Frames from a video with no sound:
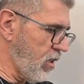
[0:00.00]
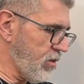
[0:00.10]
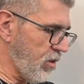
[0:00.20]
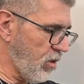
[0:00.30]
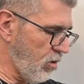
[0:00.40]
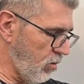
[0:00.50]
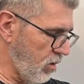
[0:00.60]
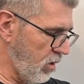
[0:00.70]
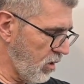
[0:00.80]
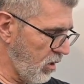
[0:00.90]
So
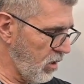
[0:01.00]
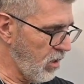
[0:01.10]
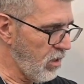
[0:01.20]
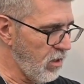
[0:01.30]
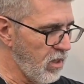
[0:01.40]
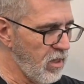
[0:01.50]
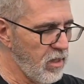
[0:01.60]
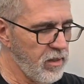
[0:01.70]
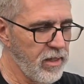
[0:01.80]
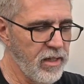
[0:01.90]

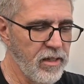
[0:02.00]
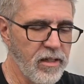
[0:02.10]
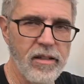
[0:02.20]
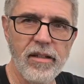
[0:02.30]
then